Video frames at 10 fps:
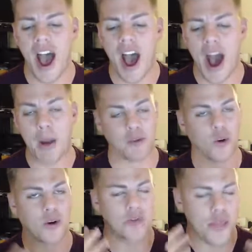Of
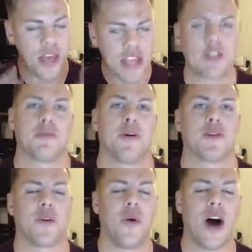course, thank you so much
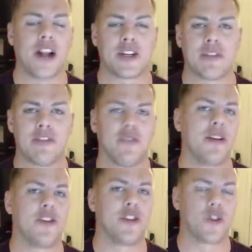for watching. If you've been
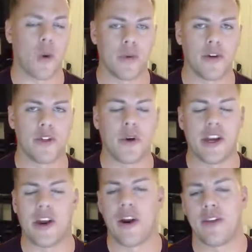enjoying what we're doing
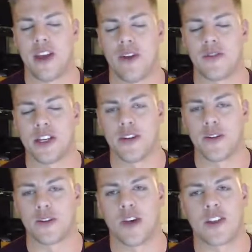here at the EOT
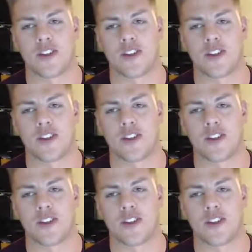Newsflash,